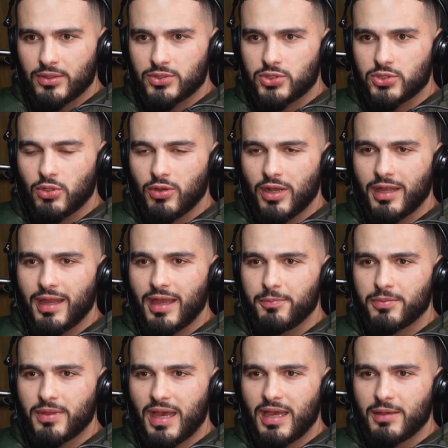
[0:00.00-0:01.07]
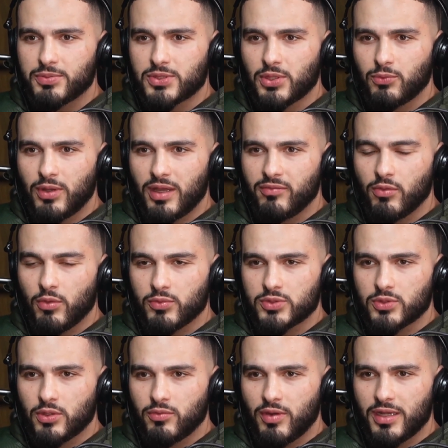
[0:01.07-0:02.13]
Do you know, like, ep that episode where everyone was
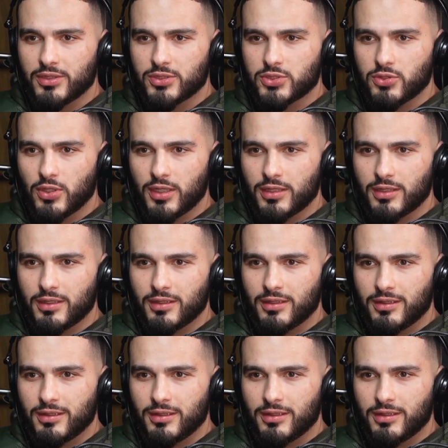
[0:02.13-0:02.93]
on a writer's strike?